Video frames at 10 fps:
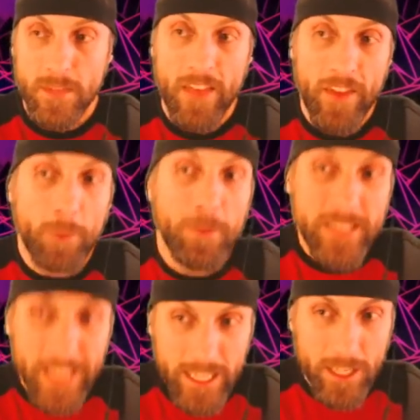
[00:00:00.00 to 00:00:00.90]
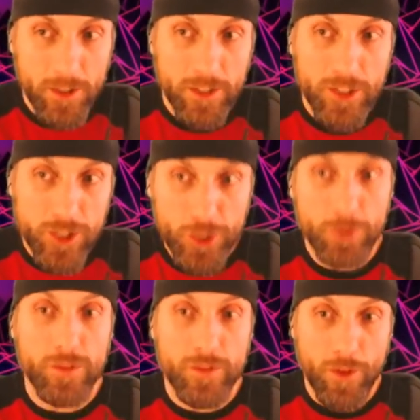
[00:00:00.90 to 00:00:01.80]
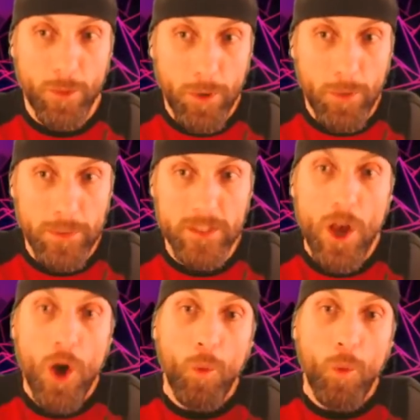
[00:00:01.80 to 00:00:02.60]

and they are particular to choose for the purpose